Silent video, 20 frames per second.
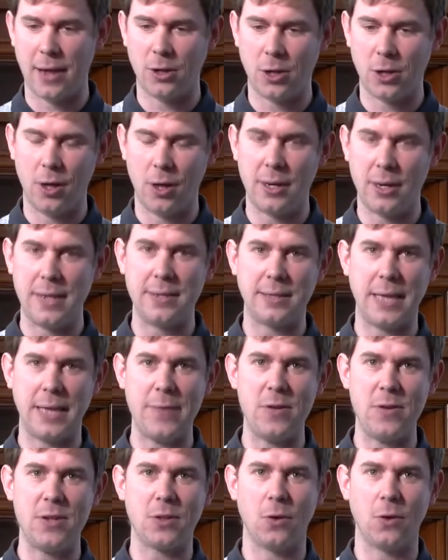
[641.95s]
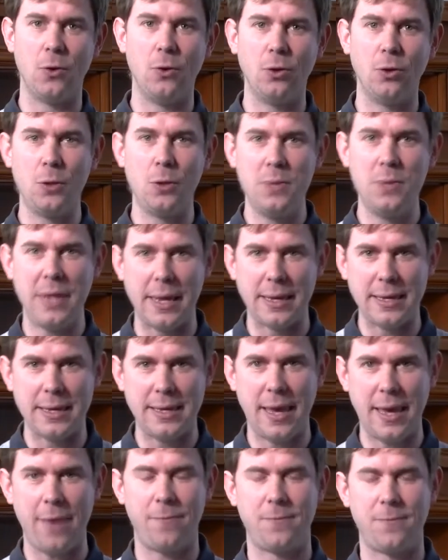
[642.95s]
God has given us all unique
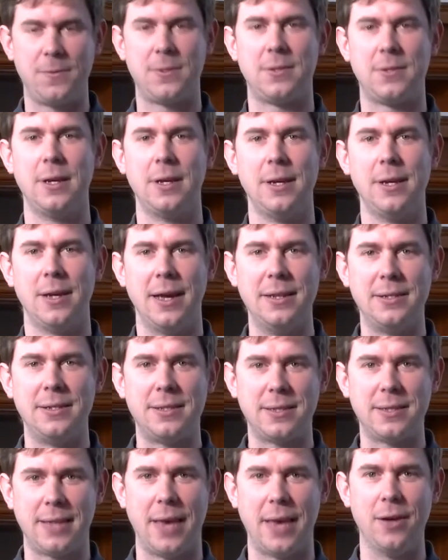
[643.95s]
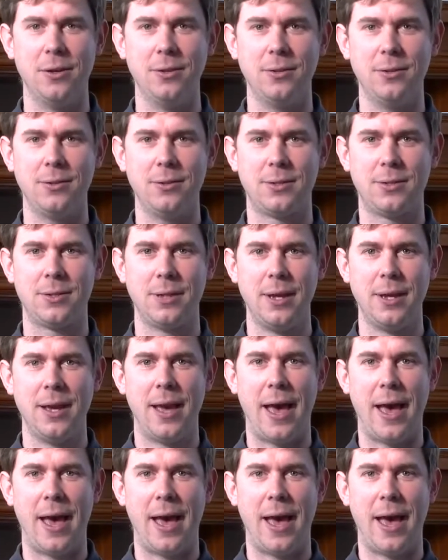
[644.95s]
gifts and skills